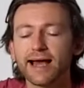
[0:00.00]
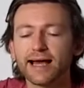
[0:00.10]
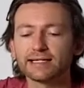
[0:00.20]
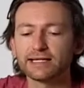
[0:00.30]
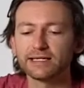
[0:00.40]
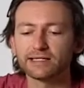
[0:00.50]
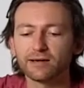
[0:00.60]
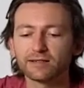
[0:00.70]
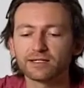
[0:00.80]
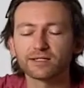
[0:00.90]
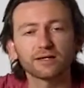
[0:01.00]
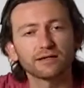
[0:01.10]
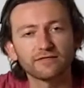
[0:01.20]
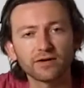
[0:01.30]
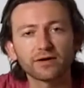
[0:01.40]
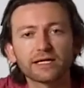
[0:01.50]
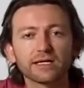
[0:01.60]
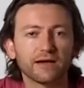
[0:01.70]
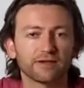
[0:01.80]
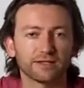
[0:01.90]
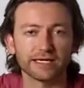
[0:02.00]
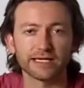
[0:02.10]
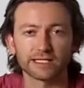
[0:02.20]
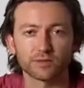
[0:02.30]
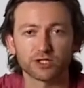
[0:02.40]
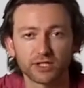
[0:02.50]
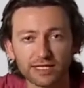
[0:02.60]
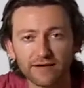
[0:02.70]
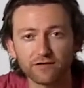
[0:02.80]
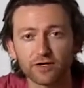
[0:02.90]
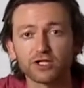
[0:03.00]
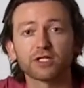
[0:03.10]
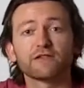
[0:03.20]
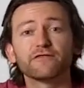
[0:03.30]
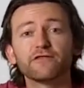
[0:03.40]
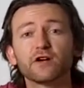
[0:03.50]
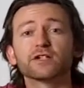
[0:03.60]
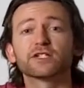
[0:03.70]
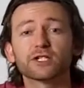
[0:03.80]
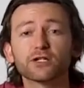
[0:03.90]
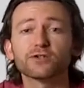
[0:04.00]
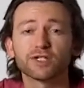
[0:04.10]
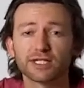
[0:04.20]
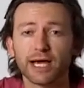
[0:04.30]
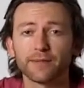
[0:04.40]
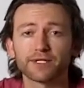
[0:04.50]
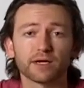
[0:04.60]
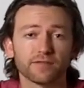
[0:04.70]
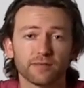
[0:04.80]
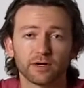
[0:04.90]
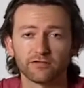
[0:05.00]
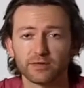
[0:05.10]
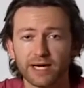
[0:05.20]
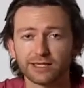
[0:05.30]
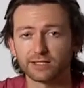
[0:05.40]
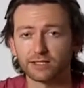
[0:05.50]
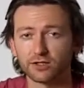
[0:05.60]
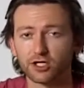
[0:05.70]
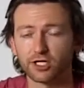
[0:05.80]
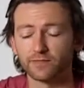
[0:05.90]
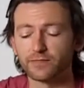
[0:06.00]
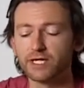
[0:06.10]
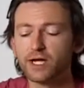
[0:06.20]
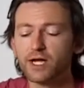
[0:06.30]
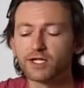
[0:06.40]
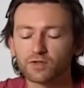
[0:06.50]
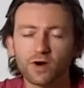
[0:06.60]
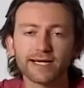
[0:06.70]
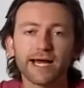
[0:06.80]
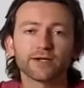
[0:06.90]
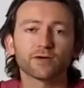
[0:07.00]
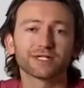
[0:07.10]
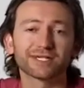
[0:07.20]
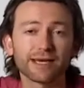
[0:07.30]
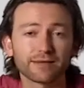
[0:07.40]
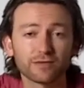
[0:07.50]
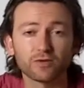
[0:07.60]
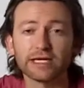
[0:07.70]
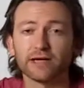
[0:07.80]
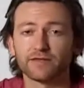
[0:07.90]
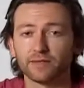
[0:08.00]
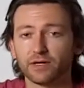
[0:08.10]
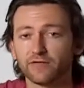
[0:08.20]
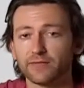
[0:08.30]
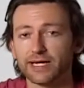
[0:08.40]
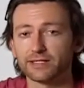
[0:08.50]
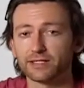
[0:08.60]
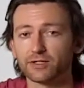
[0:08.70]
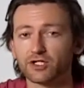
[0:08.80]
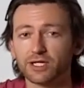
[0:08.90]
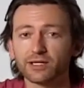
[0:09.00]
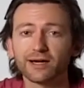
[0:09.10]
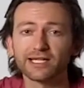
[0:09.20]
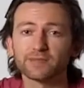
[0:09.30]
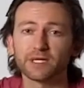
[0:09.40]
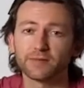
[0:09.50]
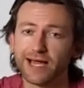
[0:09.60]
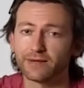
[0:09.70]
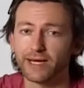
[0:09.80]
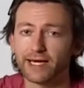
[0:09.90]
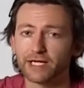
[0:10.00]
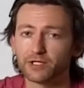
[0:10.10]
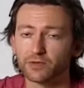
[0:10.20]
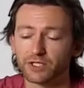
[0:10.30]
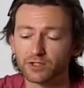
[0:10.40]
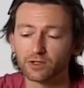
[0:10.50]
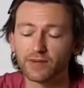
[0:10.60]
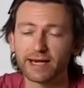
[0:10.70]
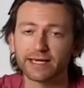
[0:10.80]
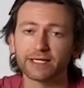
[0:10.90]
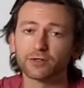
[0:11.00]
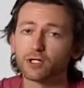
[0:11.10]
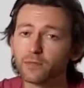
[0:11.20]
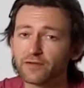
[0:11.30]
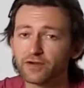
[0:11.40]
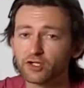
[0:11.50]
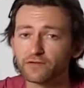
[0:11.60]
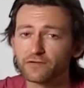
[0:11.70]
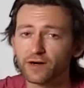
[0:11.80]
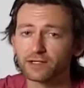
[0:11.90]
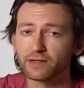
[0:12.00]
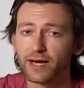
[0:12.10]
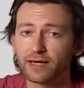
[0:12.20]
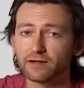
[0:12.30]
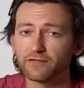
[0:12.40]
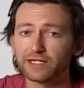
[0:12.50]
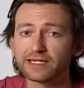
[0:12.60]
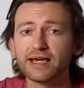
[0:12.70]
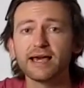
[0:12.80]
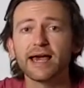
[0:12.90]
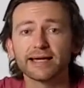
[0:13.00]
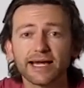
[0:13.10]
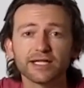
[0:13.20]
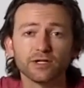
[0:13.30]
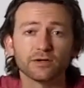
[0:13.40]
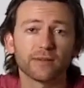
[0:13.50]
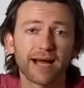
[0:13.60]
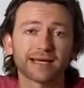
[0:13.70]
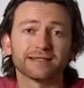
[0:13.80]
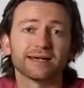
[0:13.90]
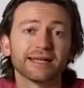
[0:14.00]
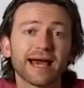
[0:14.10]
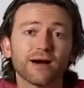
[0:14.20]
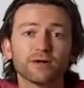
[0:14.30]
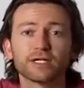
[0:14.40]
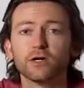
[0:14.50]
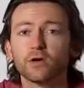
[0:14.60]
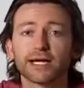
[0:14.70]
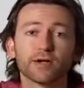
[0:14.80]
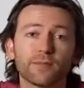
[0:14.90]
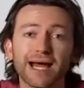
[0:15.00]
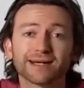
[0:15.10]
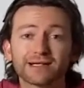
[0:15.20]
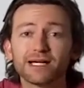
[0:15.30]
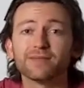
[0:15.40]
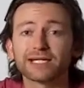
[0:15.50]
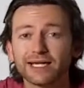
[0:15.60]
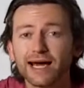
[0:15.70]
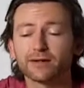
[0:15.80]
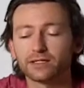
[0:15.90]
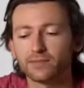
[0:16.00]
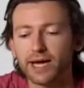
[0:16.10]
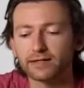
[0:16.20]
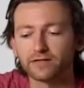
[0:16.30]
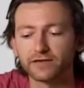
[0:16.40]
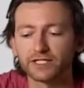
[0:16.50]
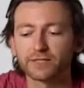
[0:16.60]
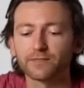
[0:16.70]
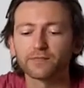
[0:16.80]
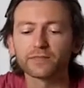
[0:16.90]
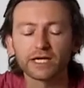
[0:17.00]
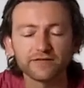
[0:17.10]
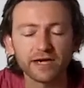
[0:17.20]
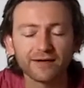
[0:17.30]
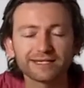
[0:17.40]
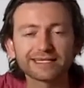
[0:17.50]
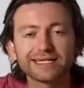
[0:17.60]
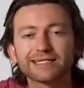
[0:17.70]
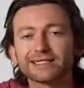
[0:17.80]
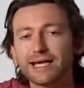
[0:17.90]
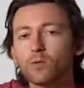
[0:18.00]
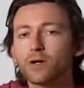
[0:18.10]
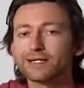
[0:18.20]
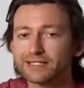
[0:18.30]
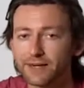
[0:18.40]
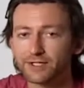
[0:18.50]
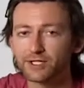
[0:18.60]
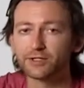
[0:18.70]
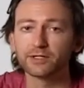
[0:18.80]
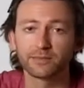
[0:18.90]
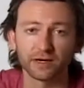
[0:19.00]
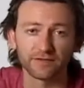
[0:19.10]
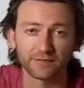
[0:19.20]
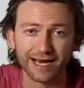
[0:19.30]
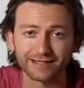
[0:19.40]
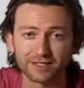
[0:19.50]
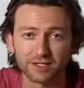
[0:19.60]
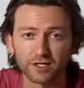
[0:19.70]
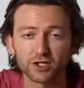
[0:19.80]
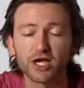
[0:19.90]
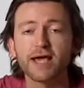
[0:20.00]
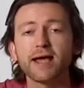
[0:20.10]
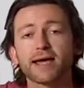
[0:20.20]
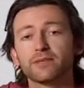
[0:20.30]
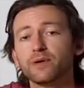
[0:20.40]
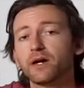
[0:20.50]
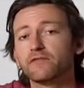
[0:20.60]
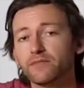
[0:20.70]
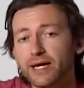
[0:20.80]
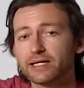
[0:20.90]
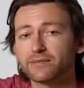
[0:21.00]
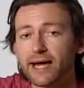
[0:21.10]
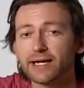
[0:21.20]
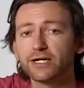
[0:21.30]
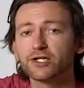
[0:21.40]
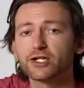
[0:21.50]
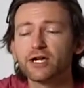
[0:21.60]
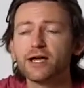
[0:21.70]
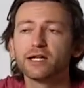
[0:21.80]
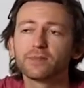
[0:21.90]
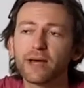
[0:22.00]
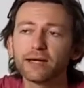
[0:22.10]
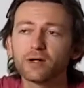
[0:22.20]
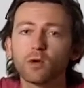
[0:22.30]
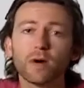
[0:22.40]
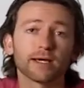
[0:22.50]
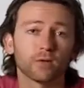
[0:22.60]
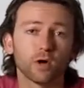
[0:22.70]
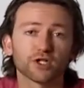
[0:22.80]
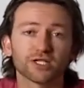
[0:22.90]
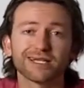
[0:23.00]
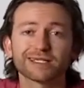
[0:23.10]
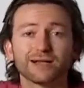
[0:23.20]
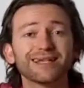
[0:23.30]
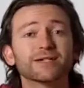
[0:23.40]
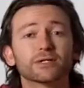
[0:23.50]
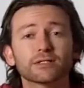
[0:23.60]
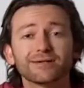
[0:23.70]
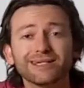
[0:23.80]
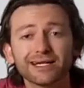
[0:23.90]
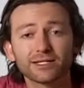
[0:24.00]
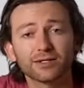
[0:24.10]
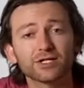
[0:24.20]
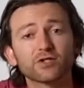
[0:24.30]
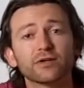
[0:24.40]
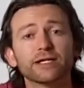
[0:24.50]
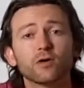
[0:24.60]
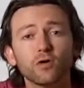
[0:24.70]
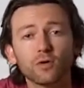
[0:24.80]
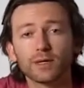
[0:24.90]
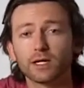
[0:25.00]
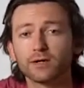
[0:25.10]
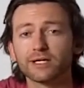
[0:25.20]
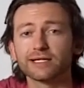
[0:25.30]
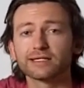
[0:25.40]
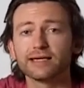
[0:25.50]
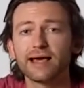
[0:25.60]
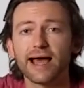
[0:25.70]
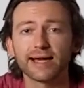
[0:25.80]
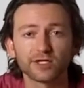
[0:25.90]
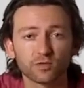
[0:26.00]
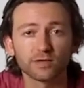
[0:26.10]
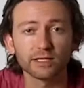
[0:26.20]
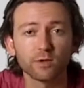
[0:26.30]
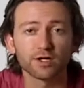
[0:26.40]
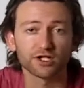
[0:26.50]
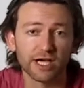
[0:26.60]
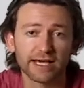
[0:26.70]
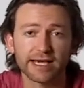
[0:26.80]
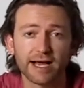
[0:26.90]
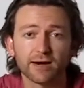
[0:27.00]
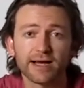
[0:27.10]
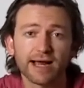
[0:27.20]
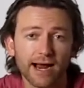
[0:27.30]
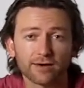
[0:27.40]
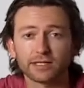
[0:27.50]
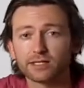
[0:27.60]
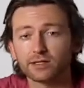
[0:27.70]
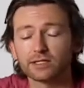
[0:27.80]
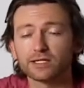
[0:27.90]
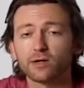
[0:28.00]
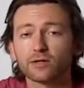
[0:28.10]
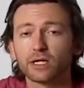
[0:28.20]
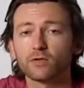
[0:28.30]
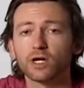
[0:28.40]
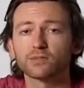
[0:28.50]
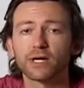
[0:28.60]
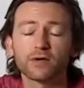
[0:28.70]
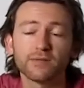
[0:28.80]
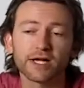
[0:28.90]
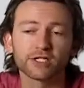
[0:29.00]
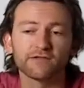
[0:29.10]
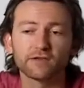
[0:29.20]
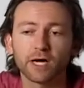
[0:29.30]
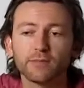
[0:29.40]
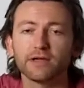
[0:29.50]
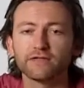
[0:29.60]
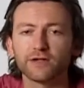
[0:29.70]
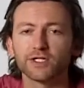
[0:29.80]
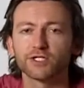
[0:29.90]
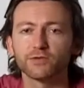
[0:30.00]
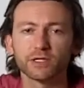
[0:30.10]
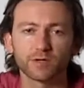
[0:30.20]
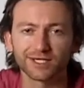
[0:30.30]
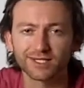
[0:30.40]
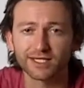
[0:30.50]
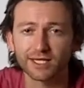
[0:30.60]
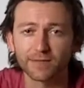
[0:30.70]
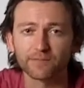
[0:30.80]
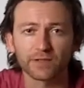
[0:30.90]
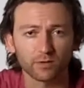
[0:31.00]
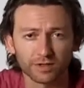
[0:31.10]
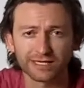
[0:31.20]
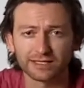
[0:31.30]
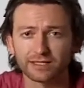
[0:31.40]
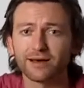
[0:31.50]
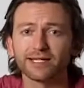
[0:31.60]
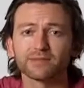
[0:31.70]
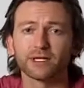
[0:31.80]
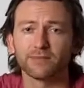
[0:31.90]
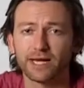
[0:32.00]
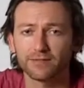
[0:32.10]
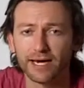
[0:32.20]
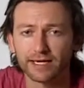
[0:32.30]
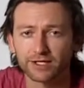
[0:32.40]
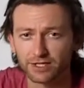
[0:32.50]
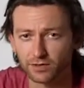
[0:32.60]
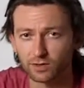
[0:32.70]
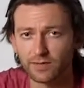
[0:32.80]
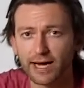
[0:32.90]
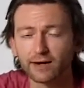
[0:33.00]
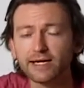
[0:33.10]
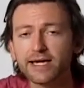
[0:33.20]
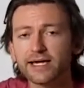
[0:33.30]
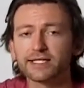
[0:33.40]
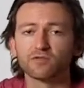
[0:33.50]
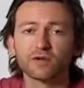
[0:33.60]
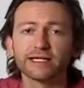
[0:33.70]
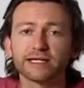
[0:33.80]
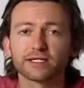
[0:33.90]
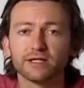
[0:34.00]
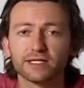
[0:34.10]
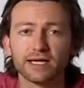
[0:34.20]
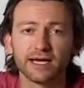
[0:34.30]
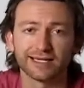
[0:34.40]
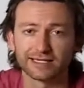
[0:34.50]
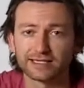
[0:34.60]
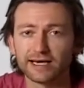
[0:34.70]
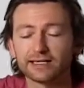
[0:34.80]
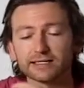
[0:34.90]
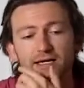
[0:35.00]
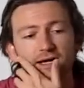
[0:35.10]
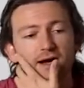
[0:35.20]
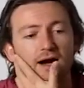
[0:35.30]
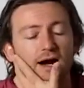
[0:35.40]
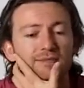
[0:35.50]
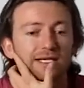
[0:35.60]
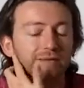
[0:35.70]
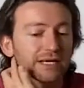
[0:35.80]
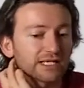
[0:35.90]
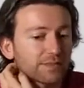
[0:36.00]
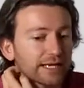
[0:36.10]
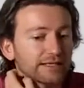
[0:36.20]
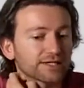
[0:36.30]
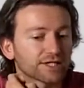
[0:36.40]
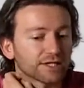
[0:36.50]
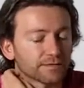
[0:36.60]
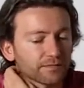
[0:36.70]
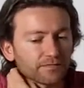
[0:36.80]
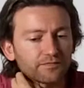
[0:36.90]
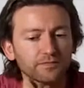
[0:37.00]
and it does certain very clever things which leverage the first 2 steps of the PerfectPatent solution. So right now you're on step 3 of the PerfectPatent solution, the LightSpeed patent package, which is all about getting your non-provisional filed at the patent office and getting you a patent allowed, or getting your patent claims allowed at the patent office. If you haven't seen step 1 and step 2, the Perfect Patent Search and the Perfect Pending package, depending on where you're watching this, I'll either include links on the screen or below this, and it's really worth checking out how this whole thing works. But I would imagine if you come here first, you really want to see what this LightSpeed patent package is all about. Is it really as good as it says? So let me explain this to you.